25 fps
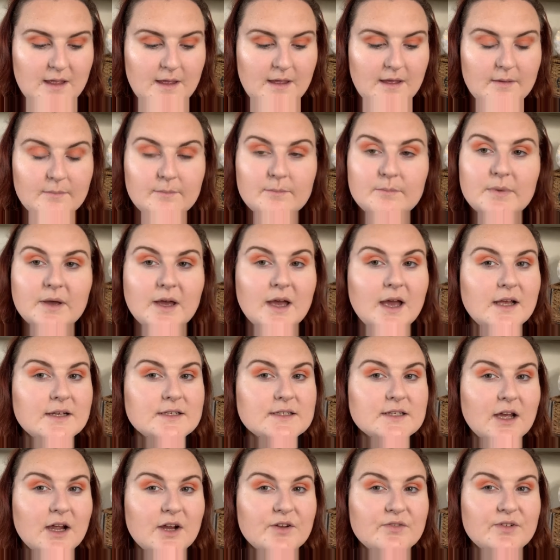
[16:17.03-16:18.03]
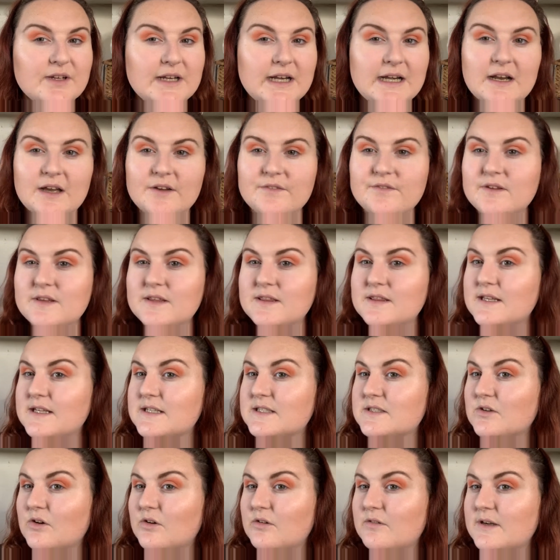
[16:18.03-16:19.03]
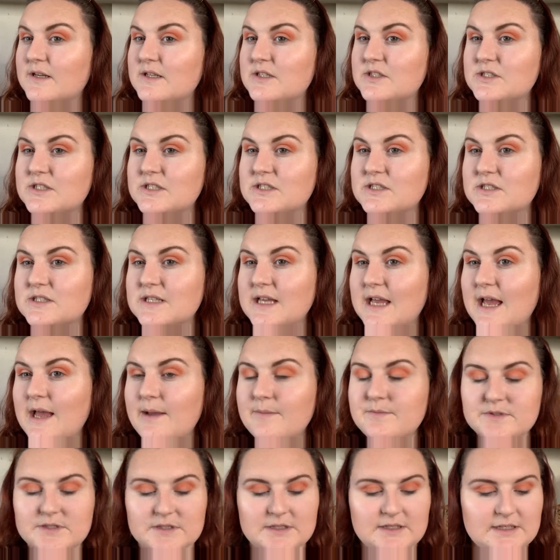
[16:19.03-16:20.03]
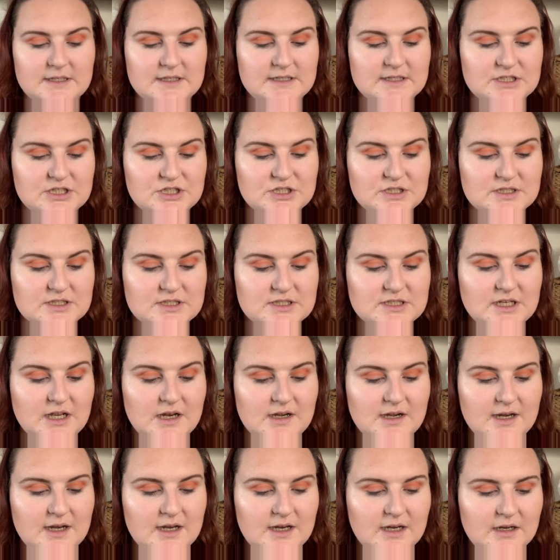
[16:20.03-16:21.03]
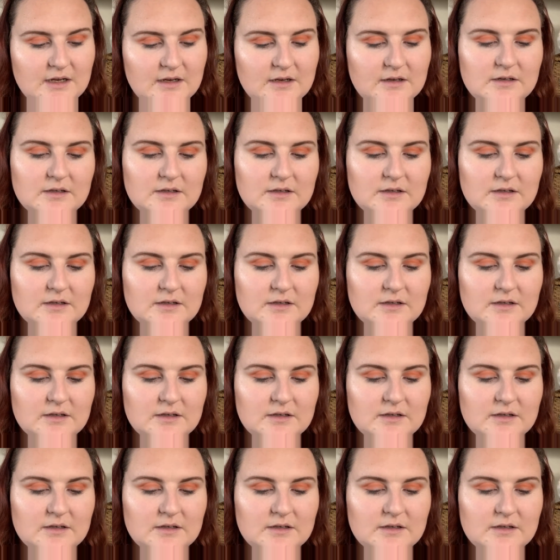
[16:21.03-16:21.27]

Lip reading: but I really love this orange. It's absolutely stunning.